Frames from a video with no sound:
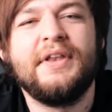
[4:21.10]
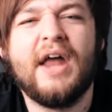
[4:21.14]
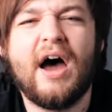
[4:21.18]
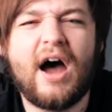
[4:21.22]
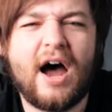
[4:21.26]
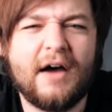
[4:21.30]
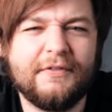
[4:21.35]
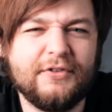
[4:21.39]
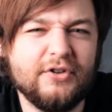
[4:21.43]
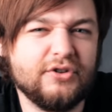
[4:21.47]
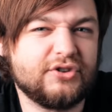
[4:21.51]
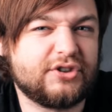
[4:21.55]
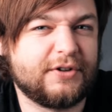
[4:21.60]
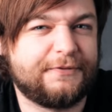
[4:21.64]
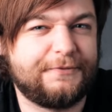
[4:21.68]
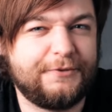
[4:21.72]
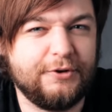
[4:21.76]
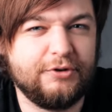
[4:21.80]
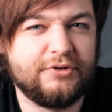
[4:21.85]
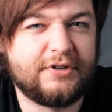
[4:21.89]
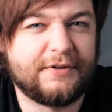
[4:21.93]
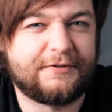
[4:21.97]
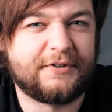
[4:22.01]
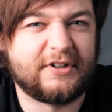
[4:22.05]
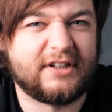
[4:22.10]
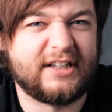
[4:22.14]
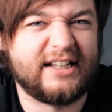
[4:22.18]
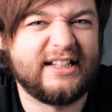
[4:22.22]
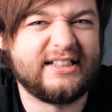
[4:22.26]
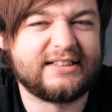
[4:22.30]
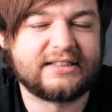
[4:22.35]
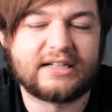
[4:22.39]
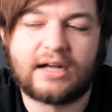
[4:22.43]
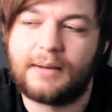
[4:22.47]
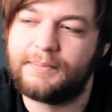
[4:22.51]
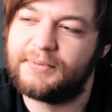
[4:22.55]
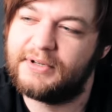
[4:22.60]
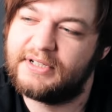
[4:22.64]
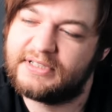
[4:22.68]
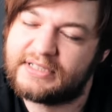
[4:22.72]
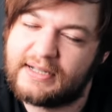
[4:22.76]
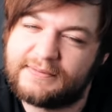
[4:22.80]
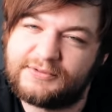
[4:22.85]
Now, I've used a few different lens companies.